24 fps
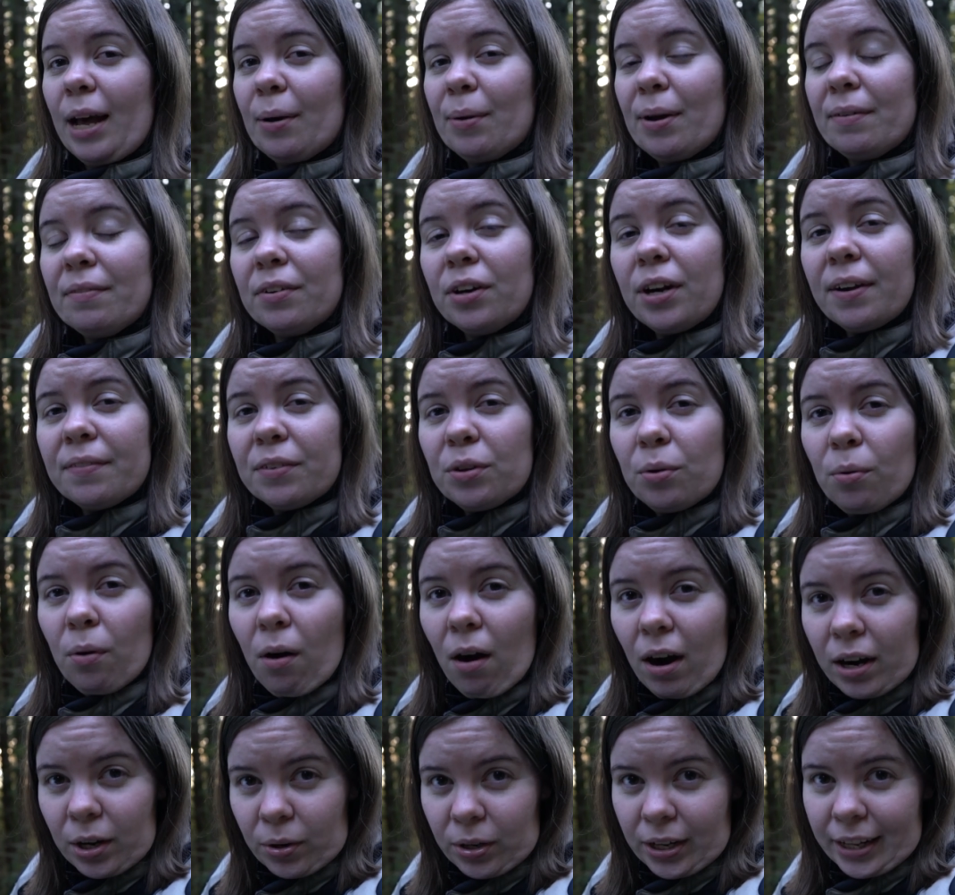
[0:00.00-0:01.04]
however, if you
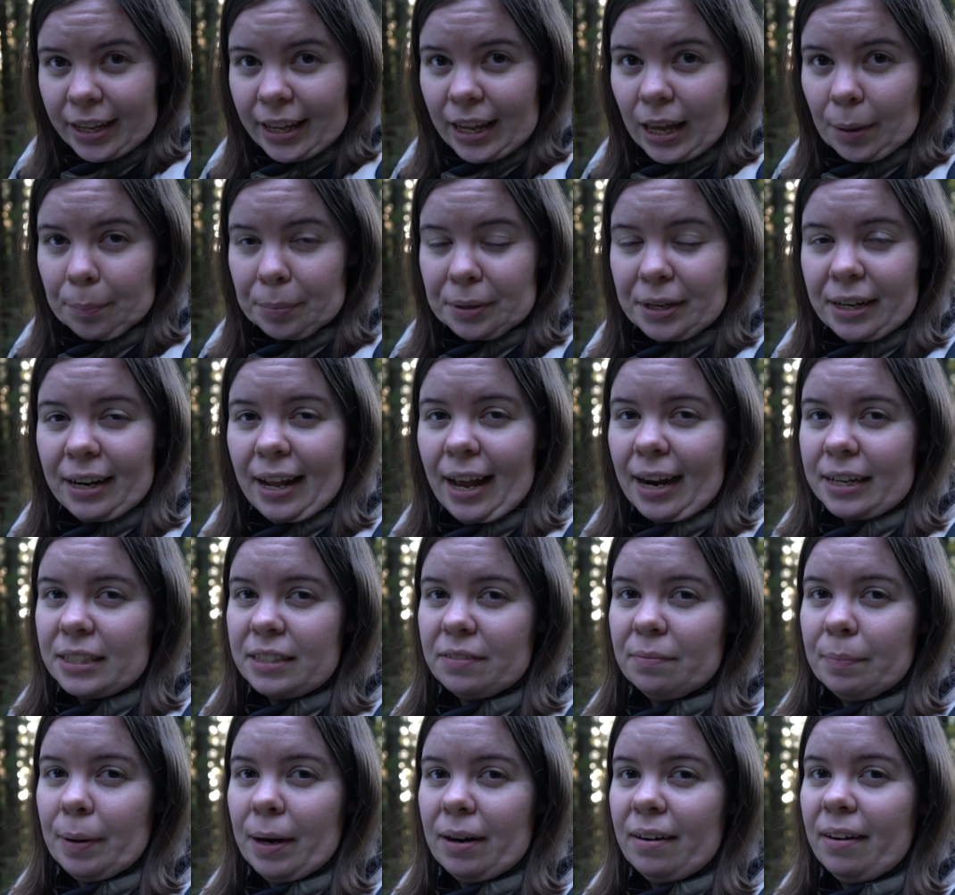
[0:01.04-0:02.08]
are going to camp in an
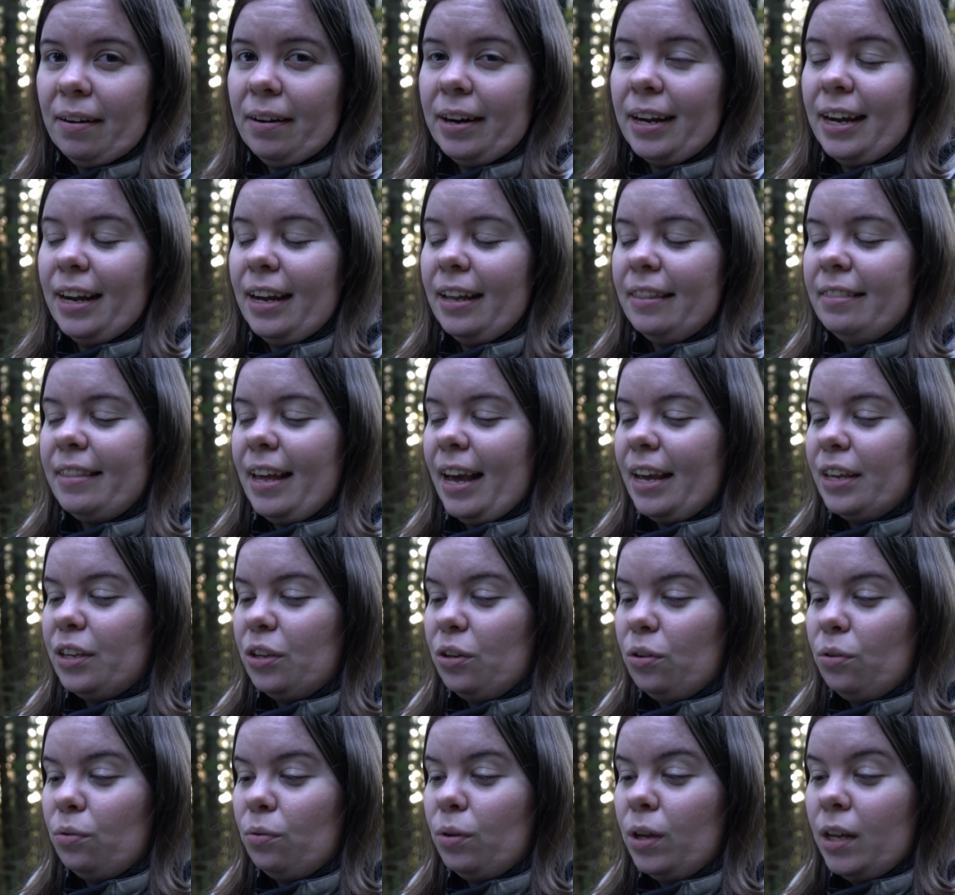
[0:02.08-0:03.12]
active bear area, that
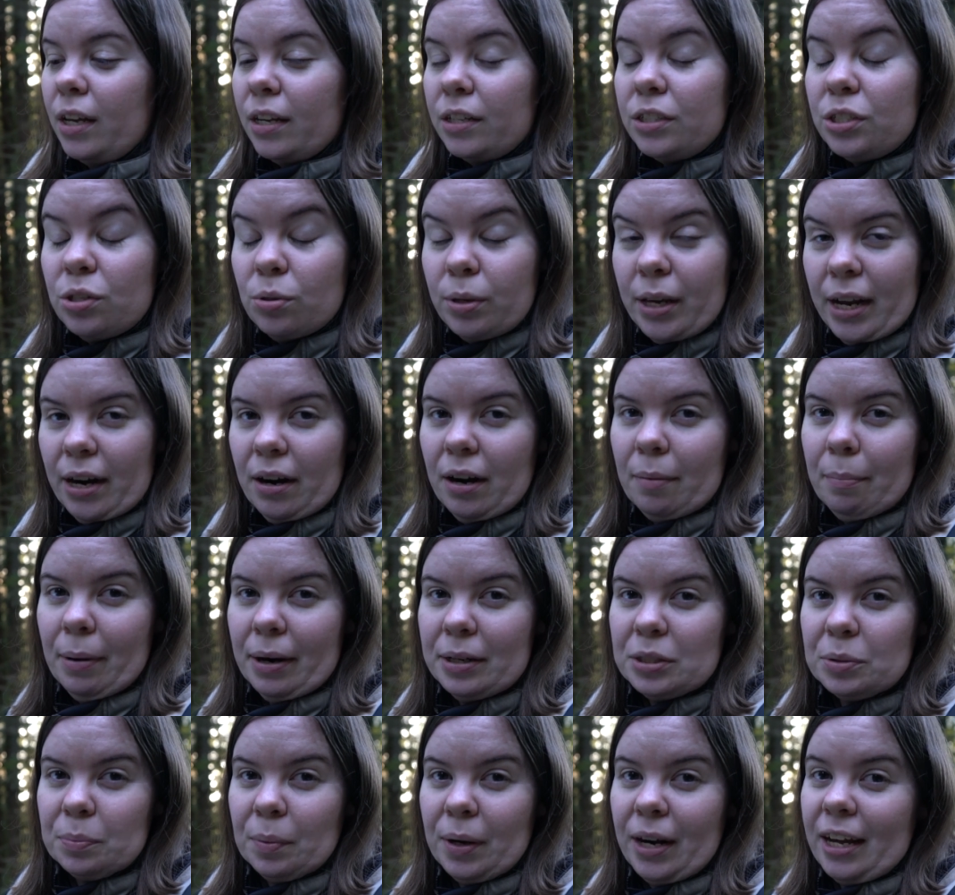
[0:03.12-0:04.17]
you do carry
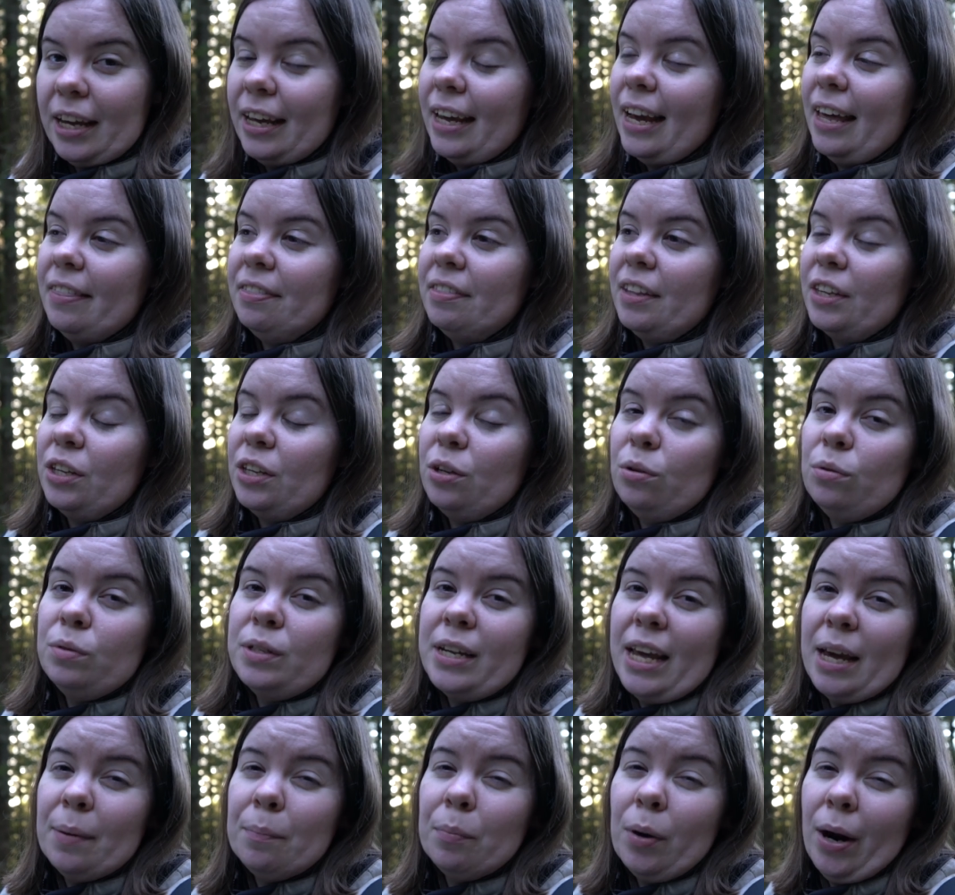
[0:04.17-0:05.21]
bear spray and that you
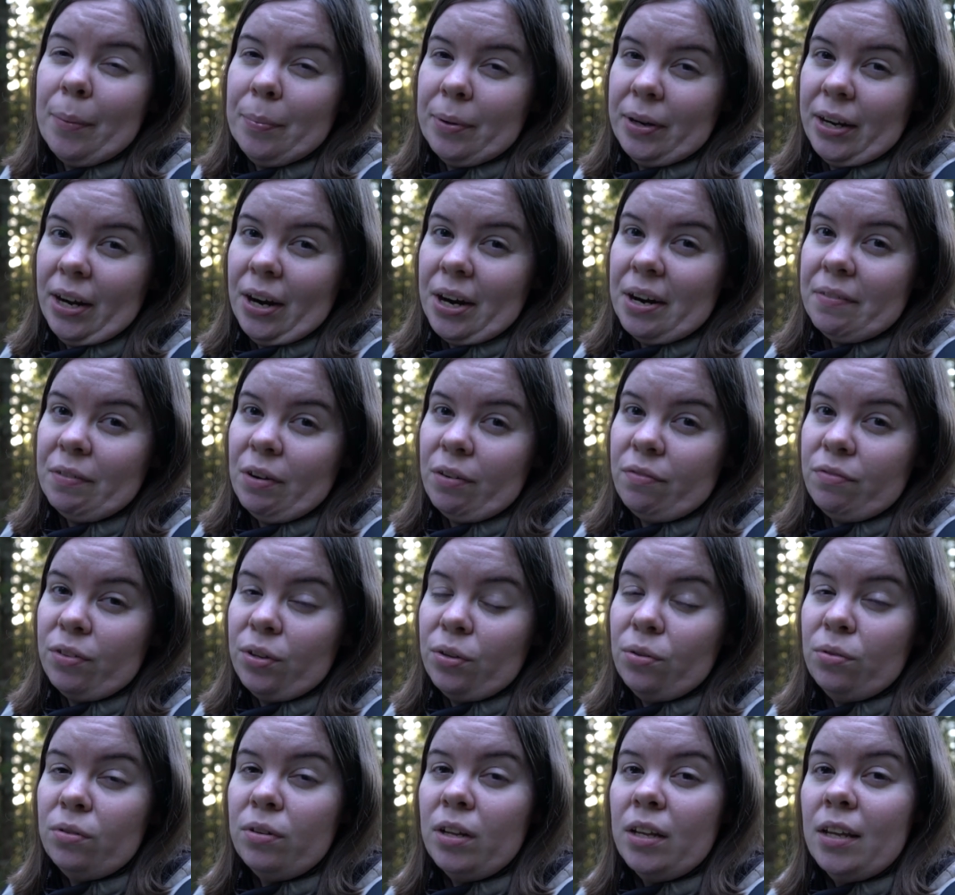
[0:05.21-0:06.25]
take proper care of your
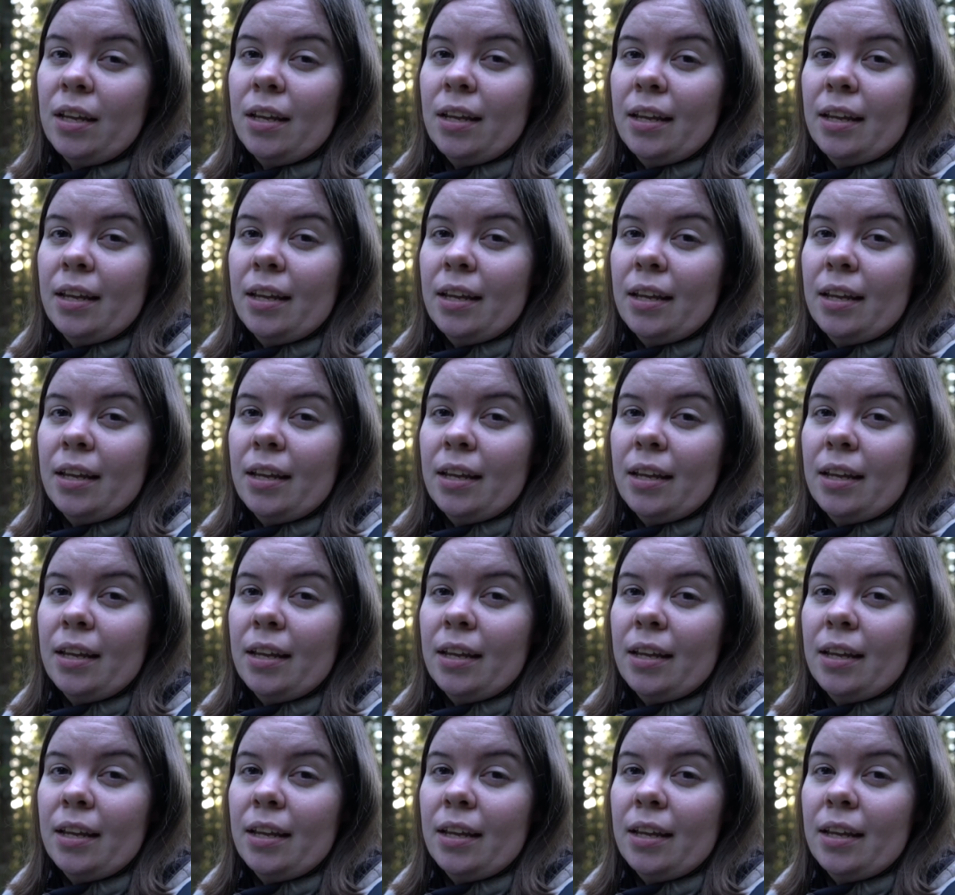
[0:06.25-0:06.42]
food.